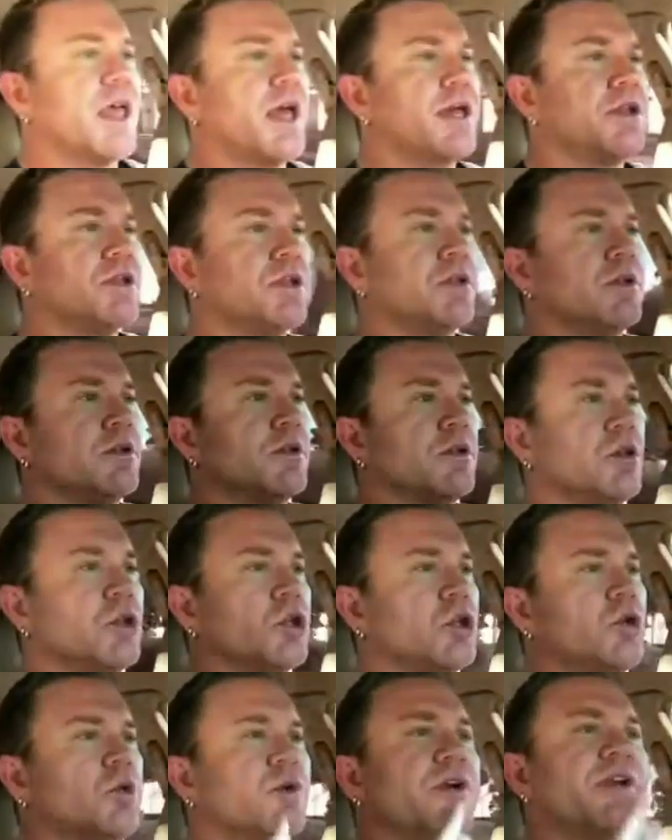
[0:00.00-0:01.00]
And
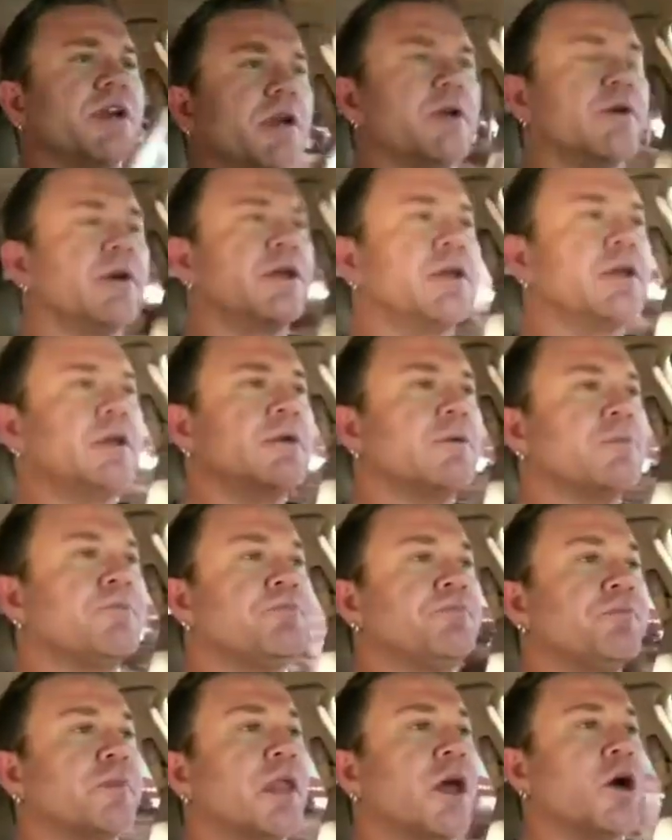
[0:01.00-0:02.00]
you are hearing,
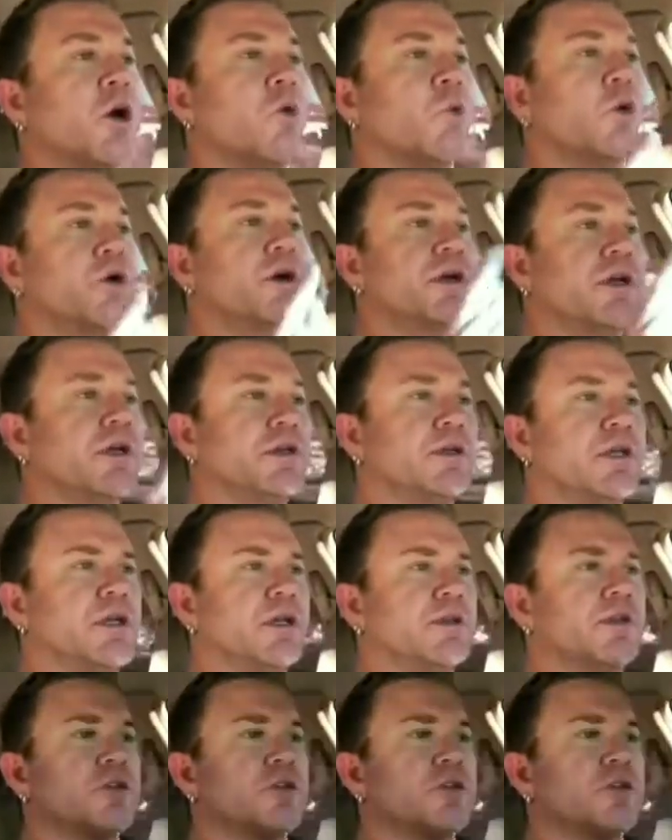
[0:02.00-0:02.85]
work to